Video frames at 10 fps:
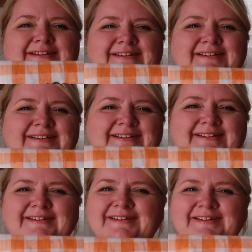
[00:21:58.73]

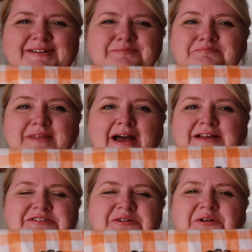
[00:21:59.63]
I
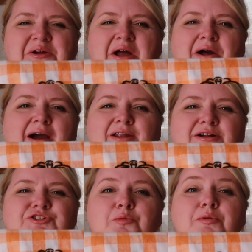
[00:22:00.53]
still don't know how I got
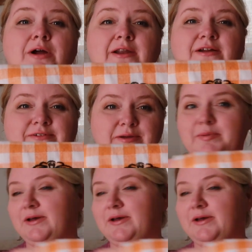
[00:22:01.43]
October out of it,